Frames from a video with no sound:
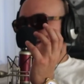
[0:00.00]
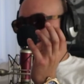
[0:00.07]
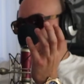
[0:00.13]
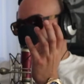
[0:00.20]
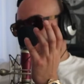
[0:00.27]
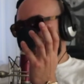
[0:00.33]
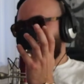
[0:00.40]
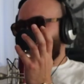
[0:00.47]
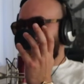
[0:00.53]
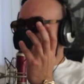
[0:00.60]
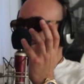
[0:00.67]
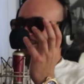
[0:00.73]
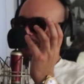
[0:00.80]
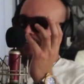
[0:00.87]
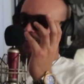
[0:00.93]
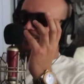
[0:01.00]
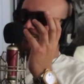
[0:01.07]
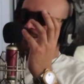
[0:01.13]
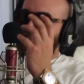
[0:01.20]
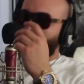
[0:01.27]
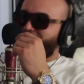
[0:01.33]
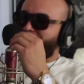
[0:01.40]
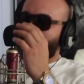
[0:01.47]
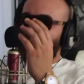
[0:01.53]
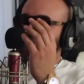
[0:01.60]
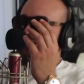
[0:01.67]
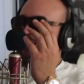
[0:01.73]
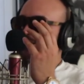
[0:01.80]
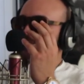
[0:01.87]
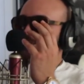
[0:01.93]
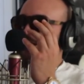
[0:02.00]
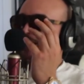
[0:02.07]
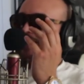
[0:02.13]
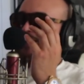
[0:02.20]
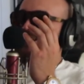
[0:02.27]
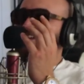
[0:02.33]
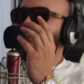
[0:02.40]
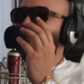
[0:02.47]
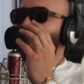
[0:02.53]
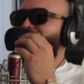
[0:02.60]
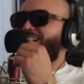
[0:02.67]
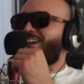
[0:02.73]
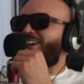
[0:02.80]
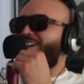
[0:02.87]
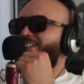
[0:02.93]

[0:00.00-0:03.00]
like, I don't know. It just started getting bad, and